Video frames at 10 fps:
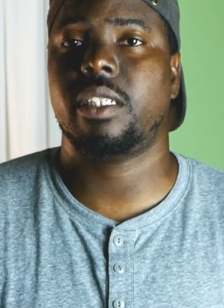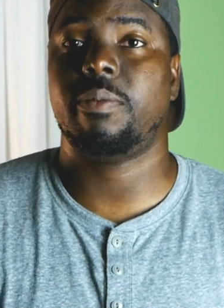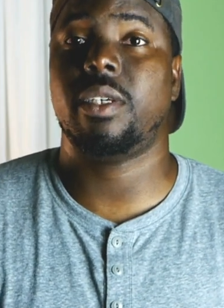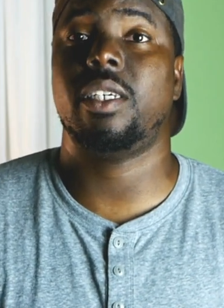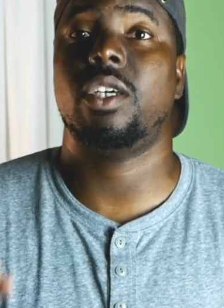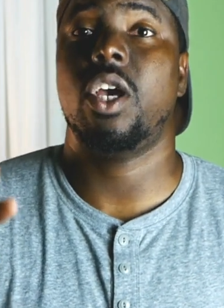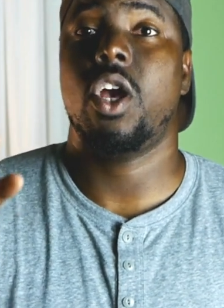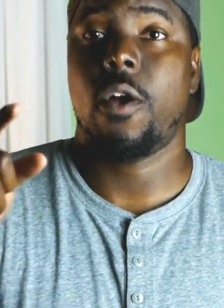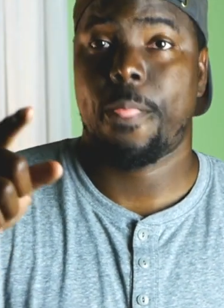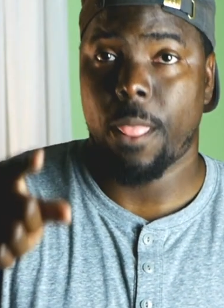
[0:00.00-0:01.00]
to be,
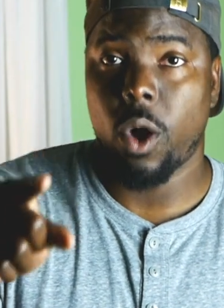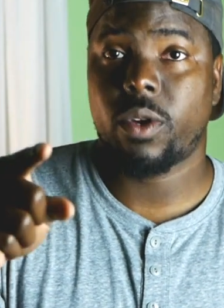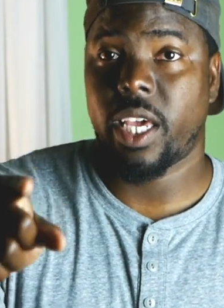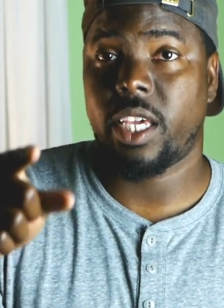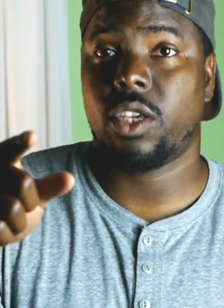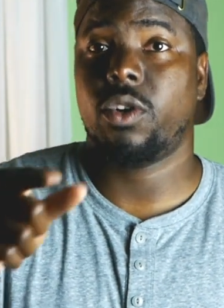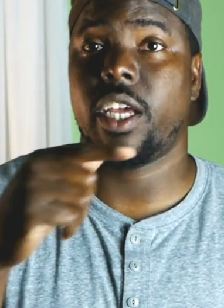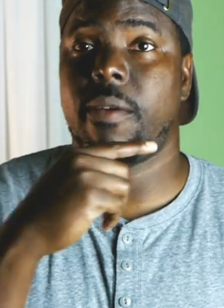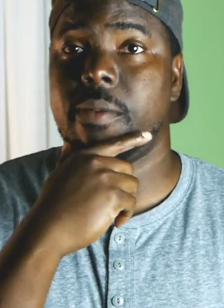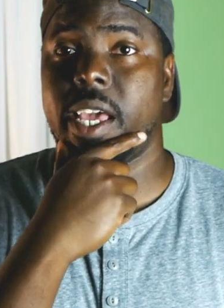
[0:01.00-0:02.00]
okay, you're
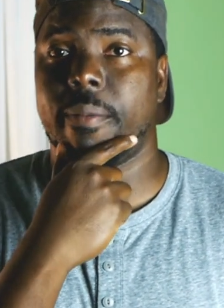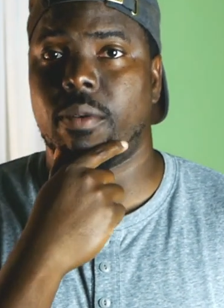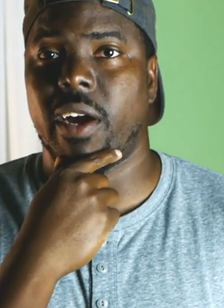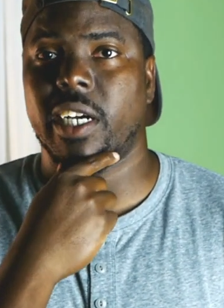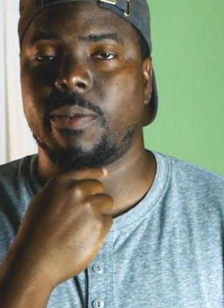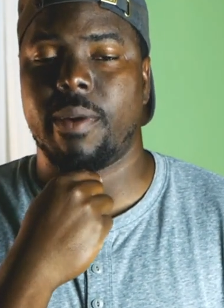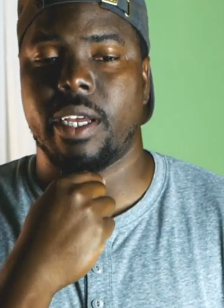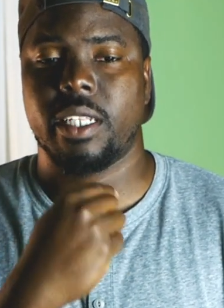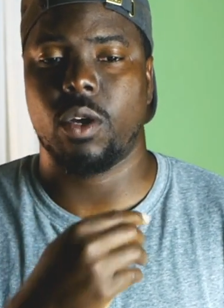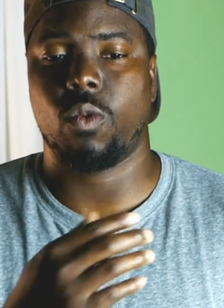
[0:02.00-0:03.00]
an NBA
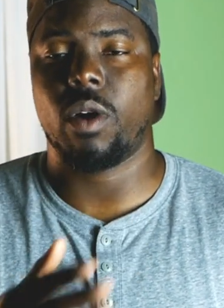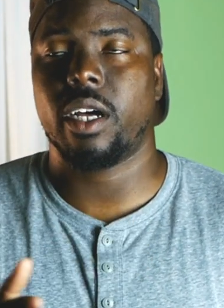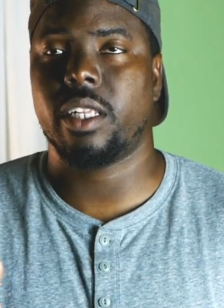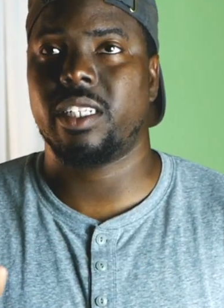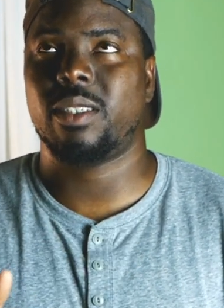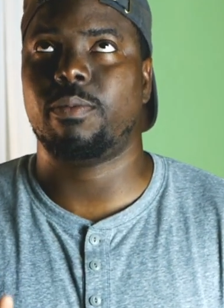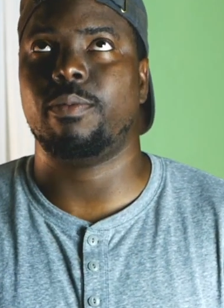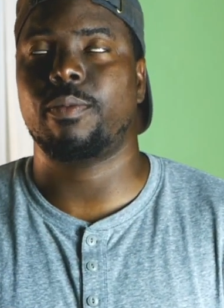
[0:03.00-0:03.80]
prospect, while it's